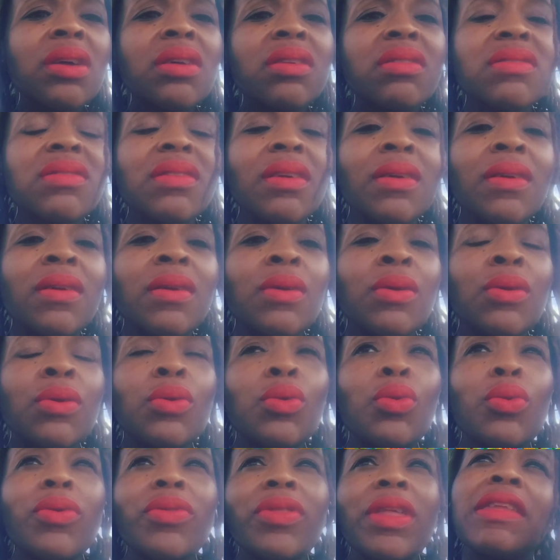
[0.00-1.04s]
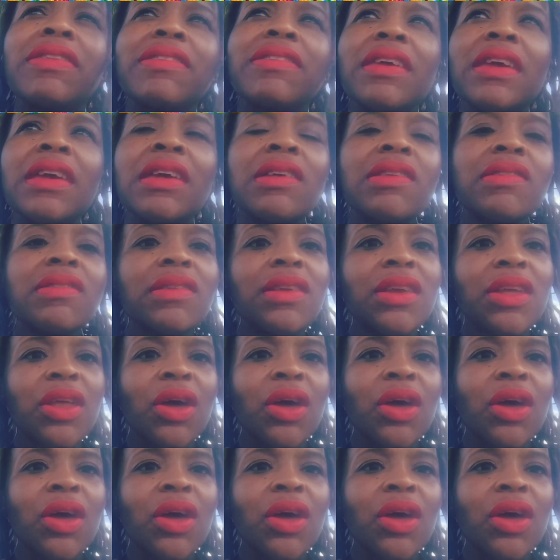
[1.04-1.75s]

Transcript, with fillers: So that takes, you